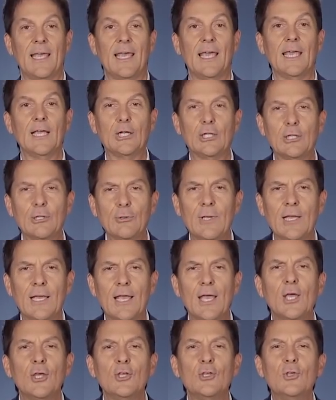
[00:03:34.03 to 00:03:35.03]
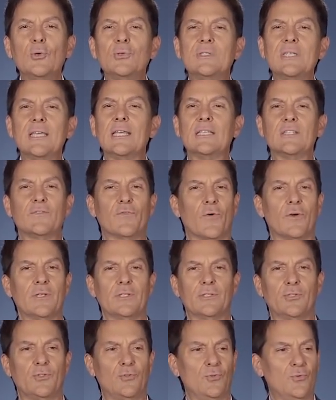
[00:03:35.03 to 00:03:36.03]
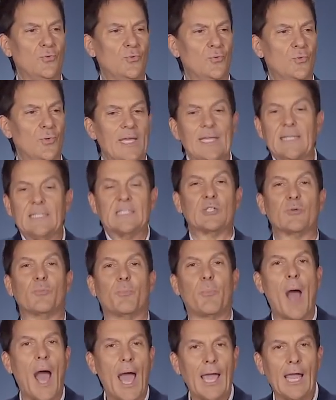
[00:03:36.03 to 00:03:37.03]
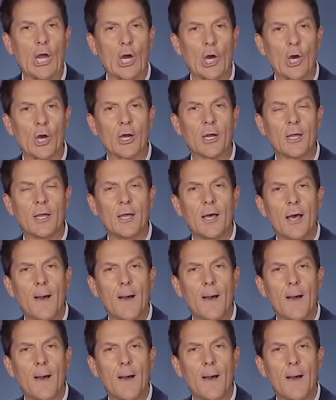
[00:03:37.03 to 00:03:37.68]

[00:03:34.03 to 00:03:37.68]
including using his voice to inspire,